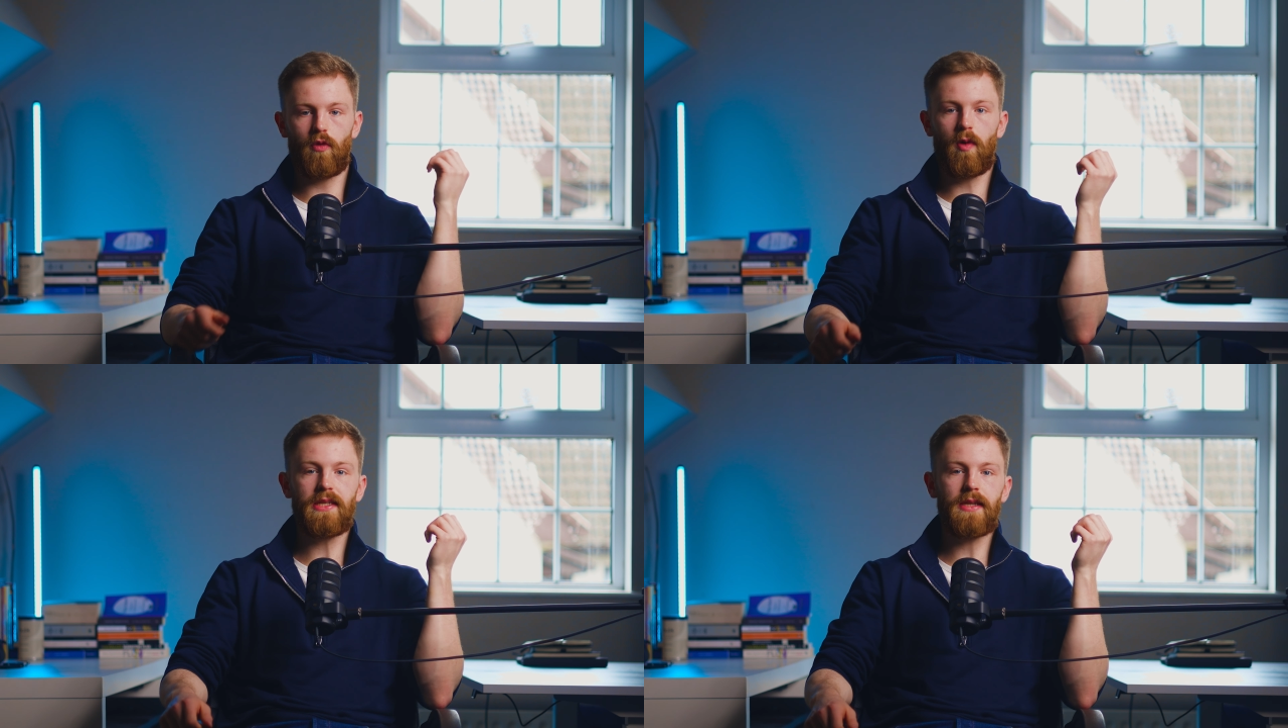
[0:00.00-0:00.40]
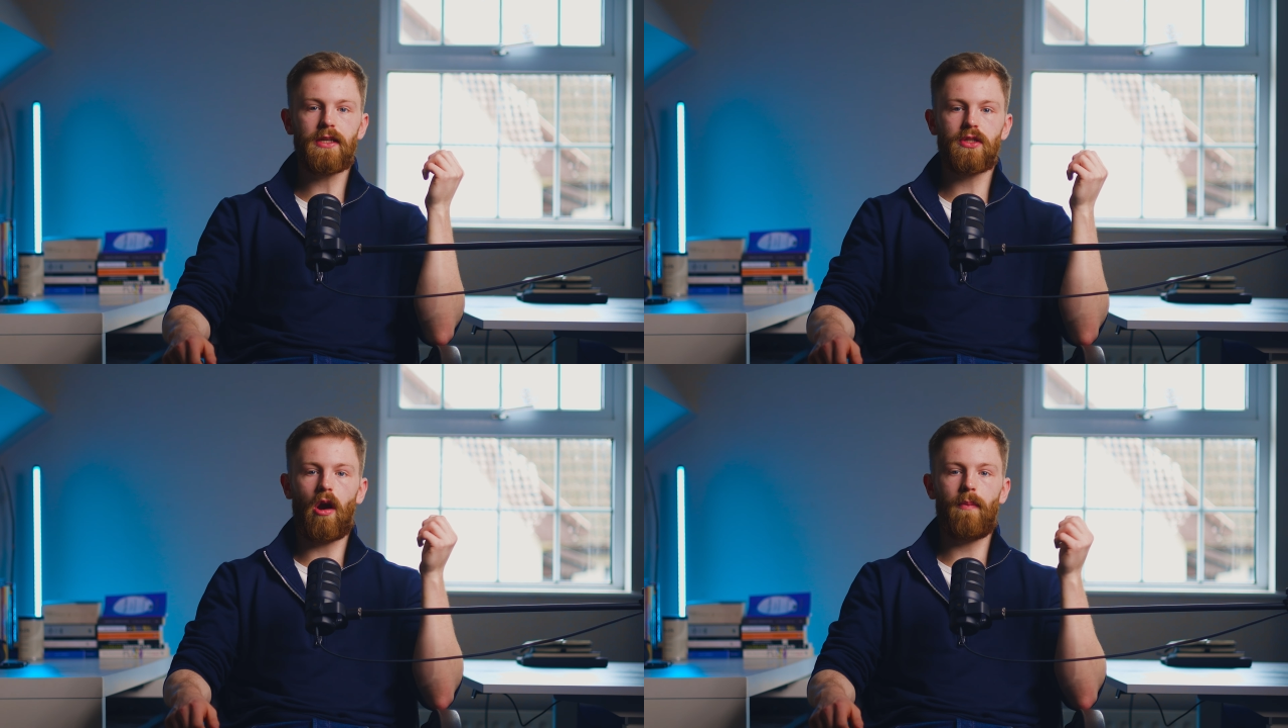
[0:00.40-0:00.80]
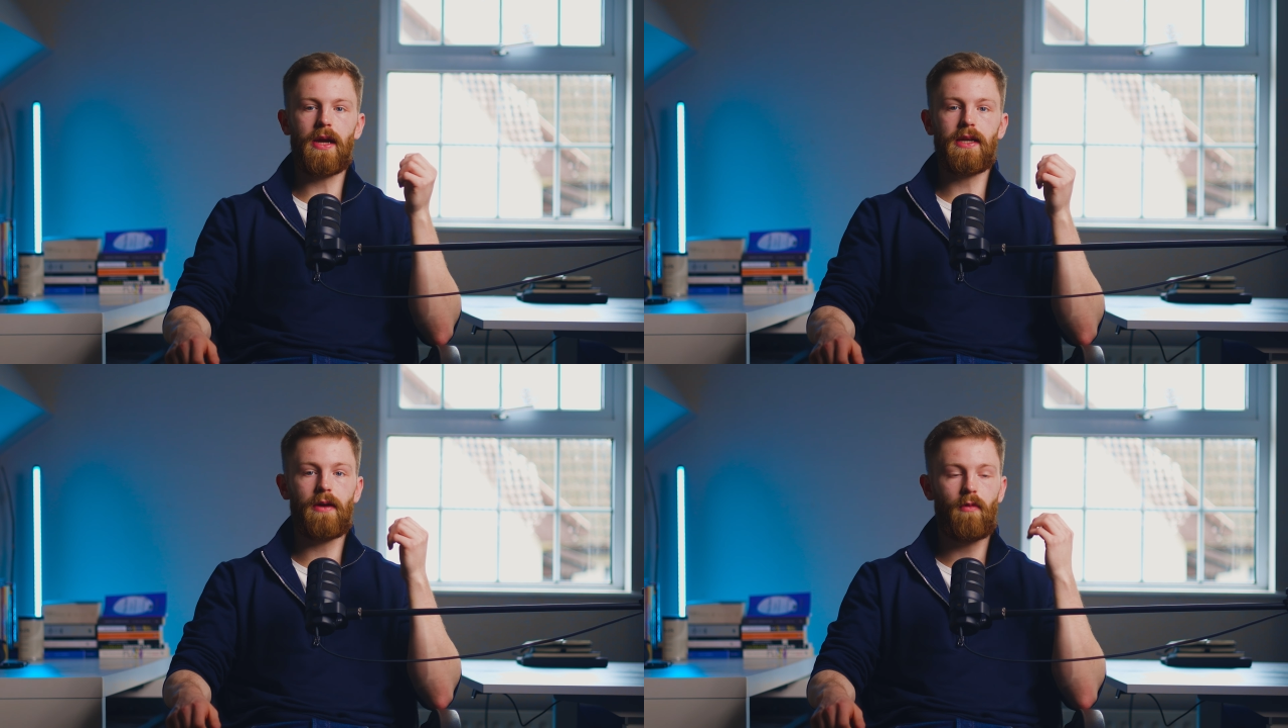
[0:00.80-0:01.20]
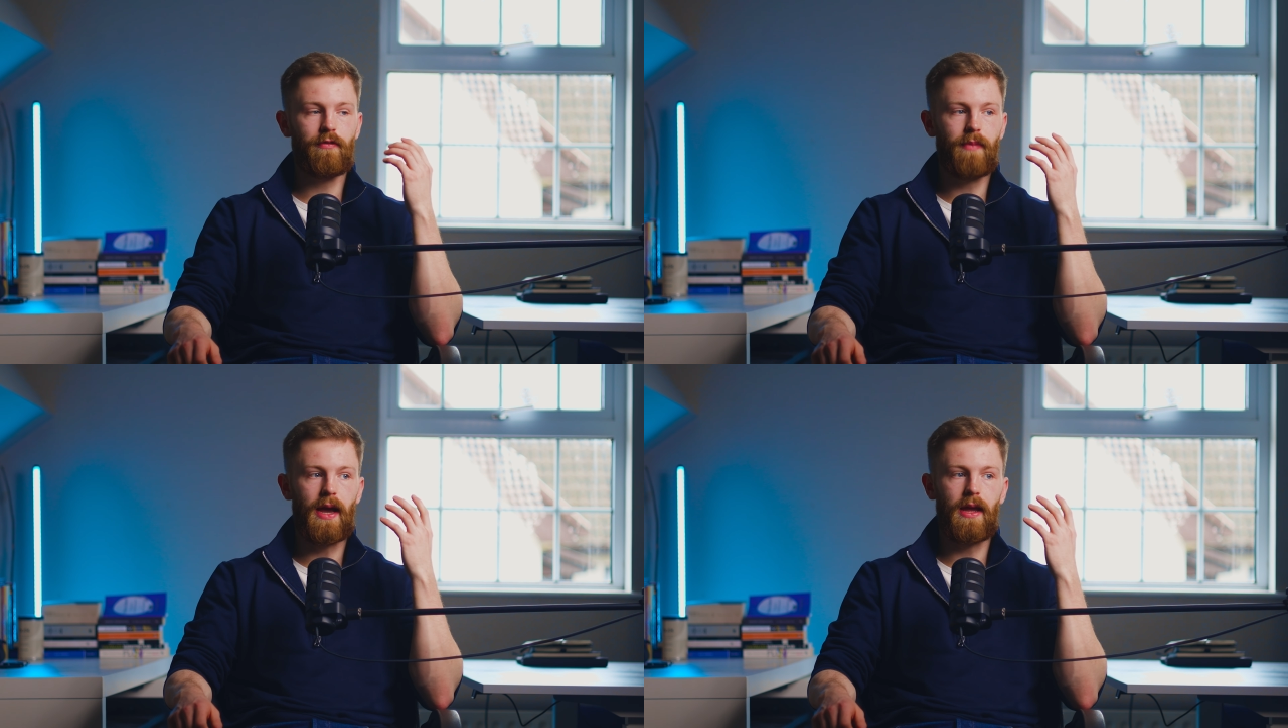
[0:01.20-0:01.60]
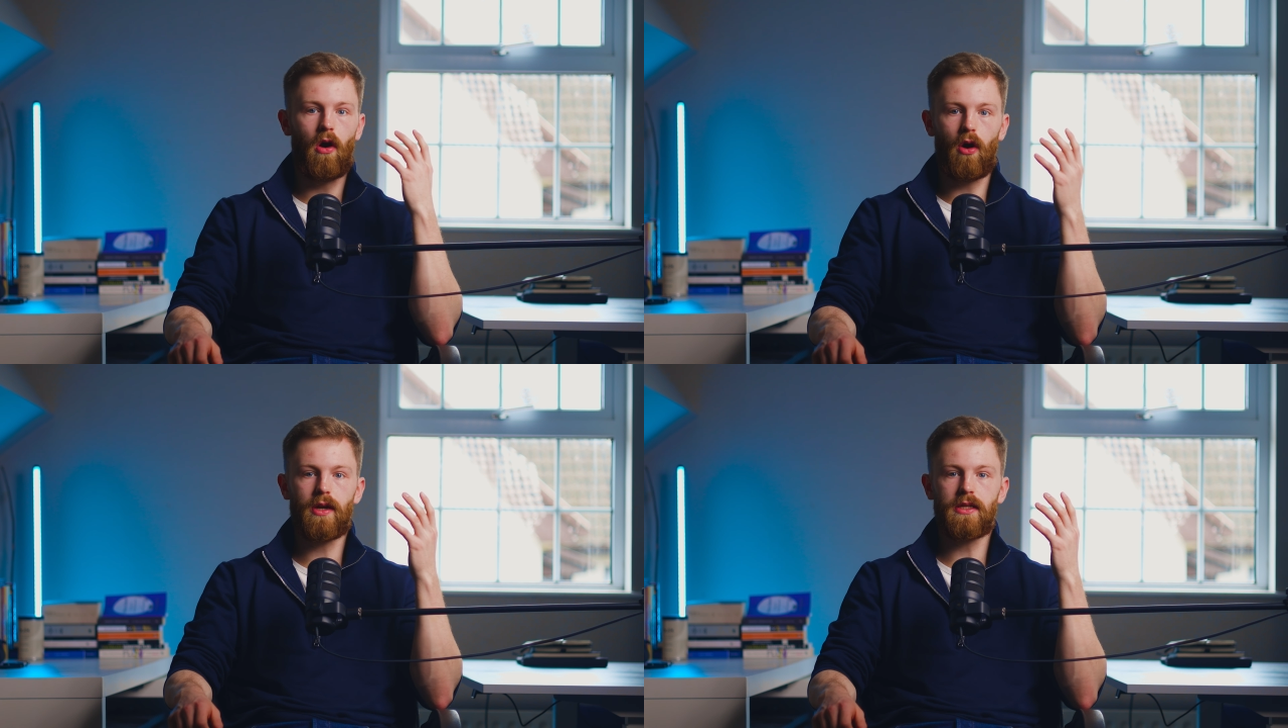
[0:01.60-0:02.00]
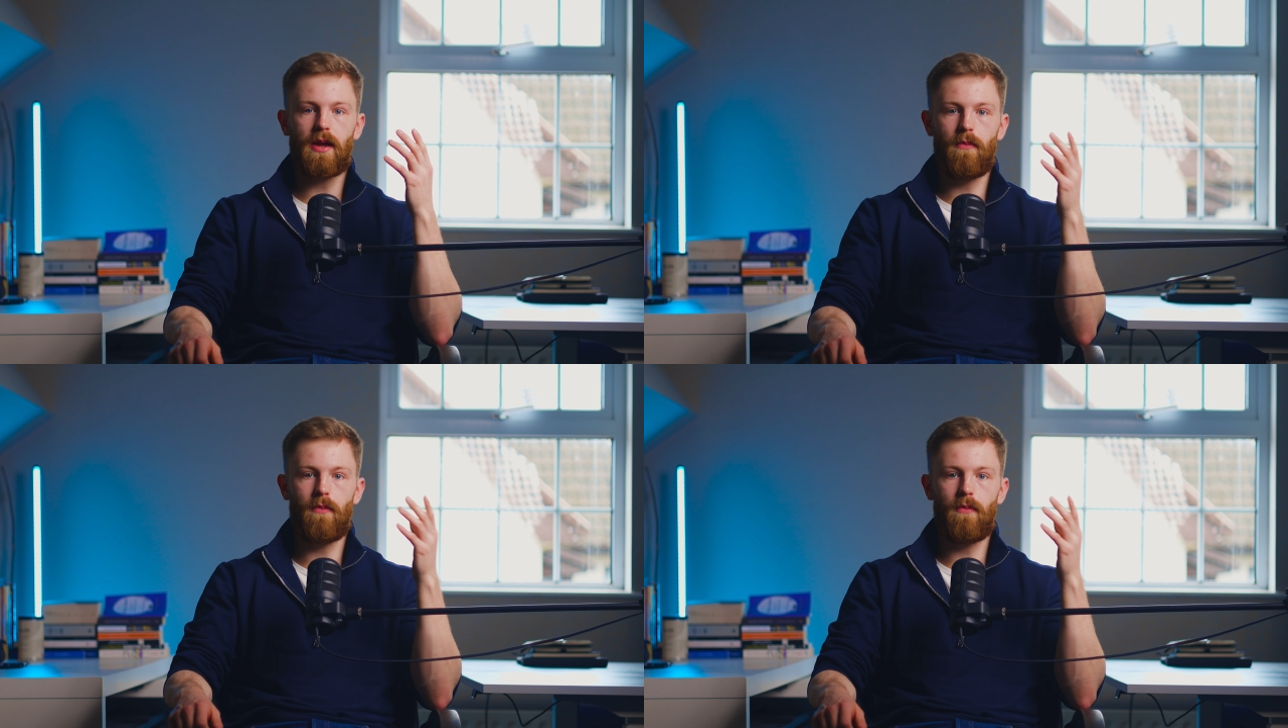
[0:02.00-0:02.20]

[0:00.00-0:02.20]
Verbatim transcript: the reason I start my day with my hardest